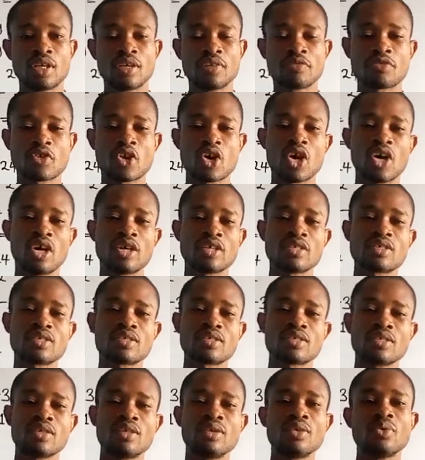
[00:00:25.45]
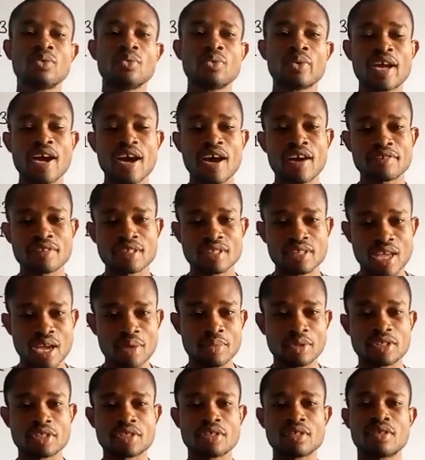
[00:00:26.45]
of course, we have
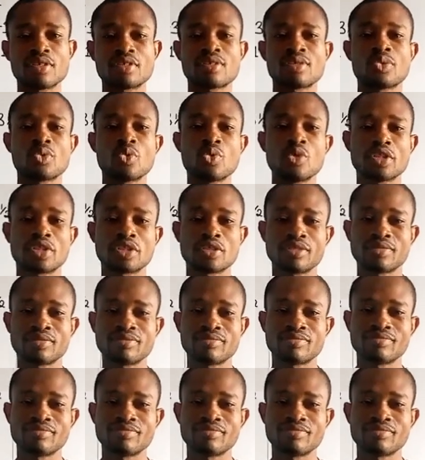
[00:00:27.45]
simultaneous equation.